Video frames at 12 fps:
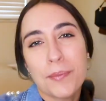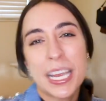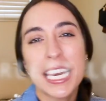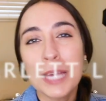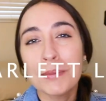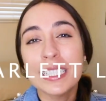my
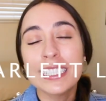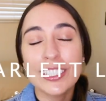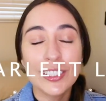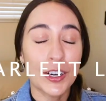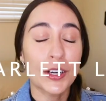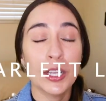name is
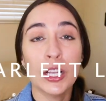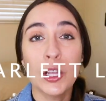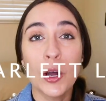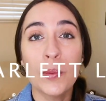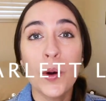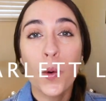Scarlett
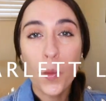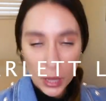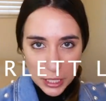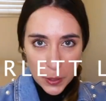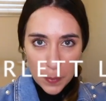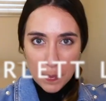Lobo.
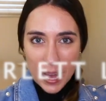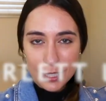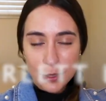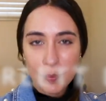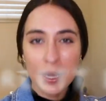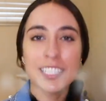Welcome
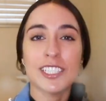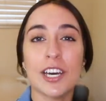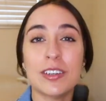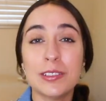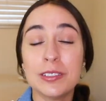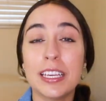back to my
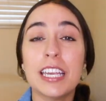channel.